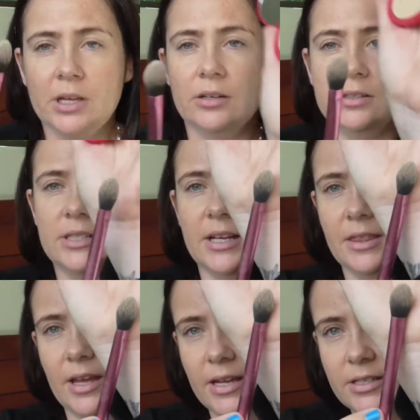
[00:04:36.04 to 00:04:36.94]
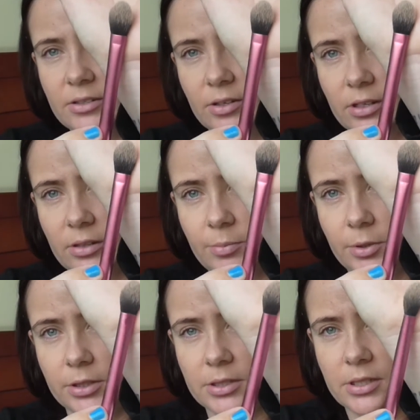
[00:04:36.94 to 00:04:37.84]
It looks like that. It's got a little
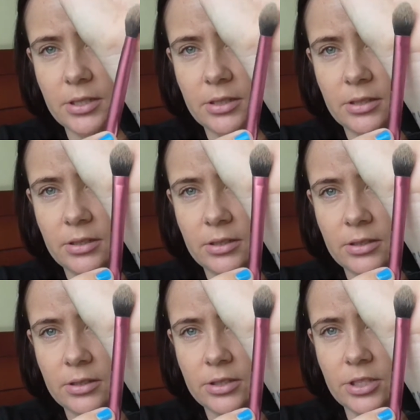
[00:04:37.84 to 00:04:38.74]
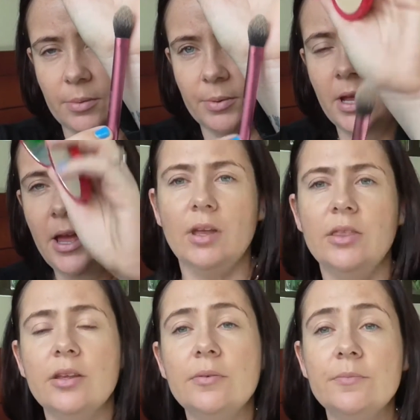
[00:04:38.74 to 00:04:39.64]
bullet top.
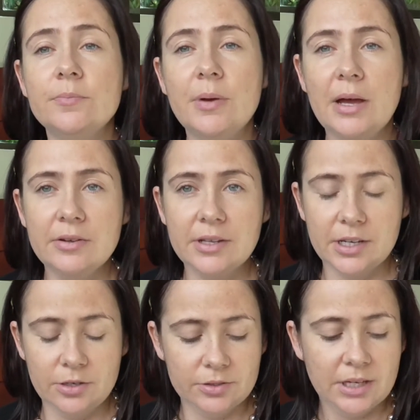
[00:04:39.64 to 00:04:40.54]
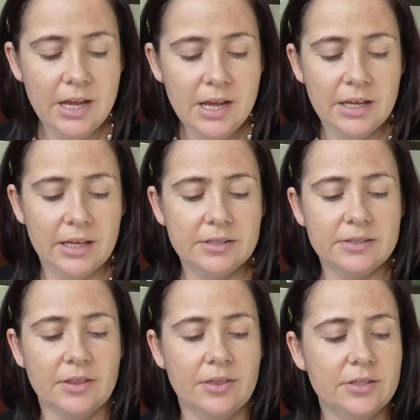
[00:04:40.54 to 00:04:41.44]
And the powder that I use
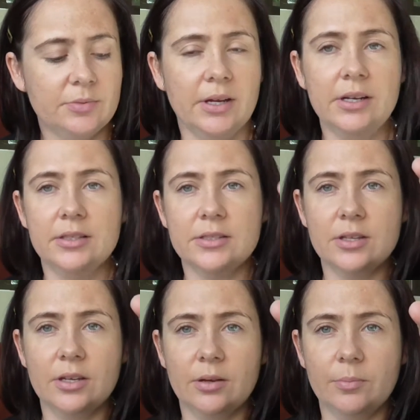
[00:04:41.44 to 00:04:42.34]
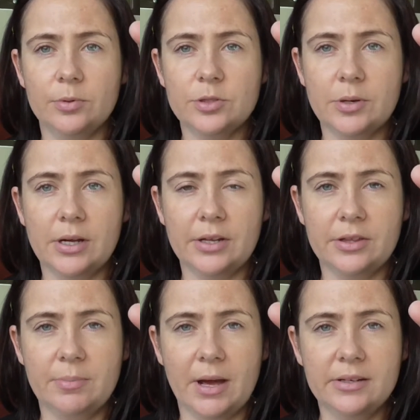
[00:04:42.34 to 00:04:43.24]
is this one. It's the Bourjois
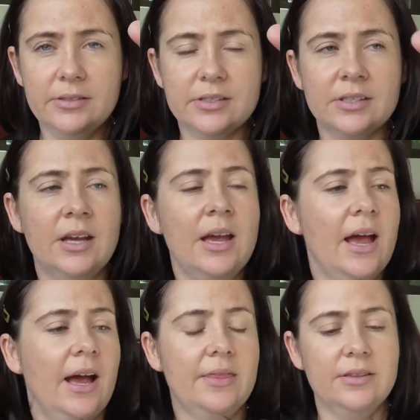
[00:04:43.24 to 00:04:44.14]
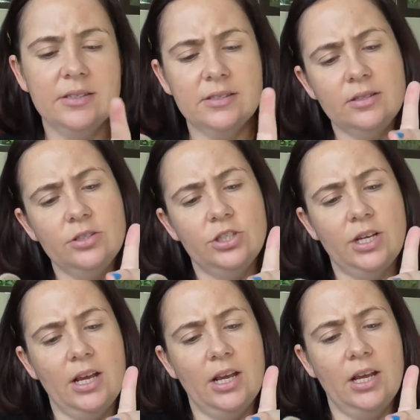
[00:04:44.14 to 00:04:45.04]
Healthy Balance, and this is in the
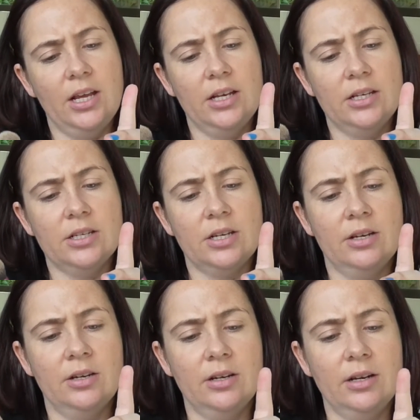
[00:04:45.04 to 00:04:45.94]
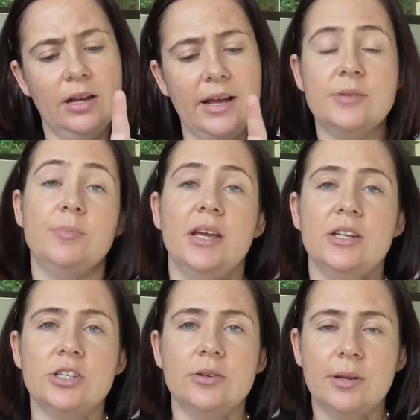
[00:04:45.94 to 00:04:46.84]
shade Light
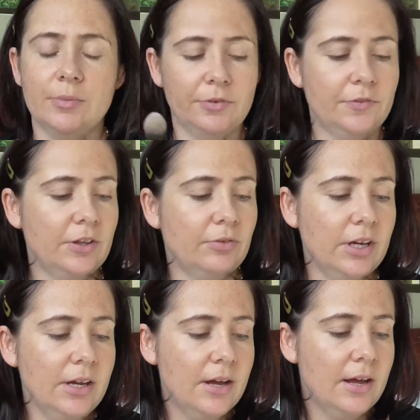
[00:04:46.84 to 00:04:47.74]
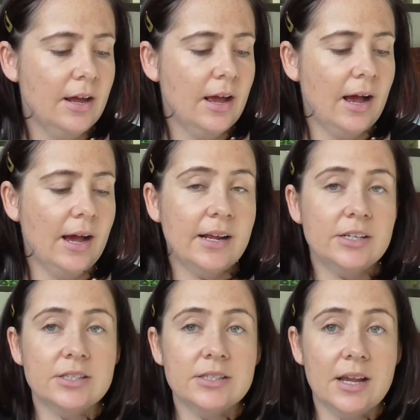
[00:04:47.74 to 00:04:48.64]
Beige, number 53. And I
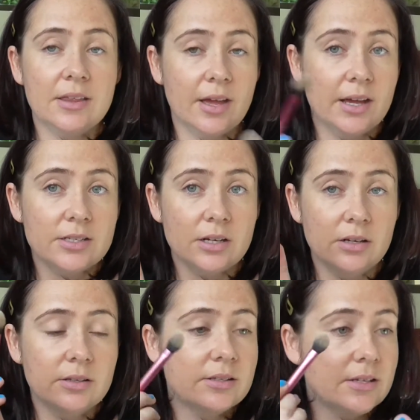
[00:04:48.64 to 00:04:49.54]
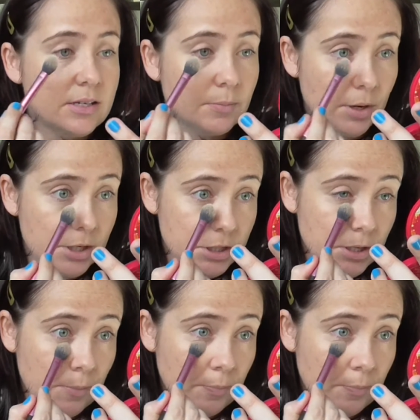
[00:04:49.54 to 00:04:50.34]
just take that on the setting brush